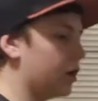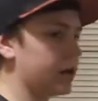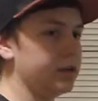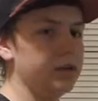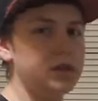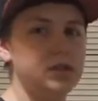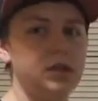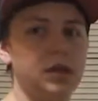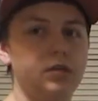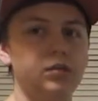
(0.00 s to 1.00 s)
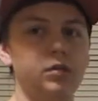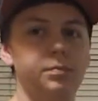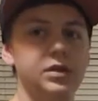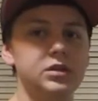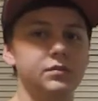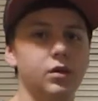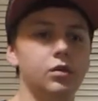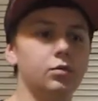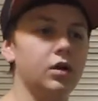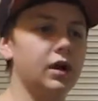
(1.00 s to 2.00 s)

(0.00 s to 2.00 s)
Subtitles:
Oculus, the other piece of hardware